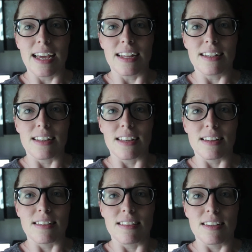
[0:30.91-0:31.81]
and it
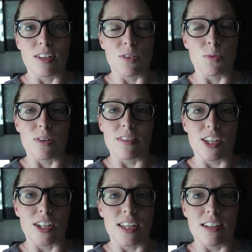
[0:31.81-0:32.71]
still was
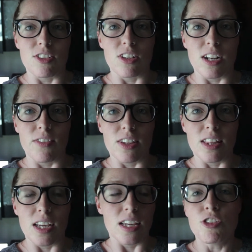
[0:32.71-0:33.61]
in good condition and everything.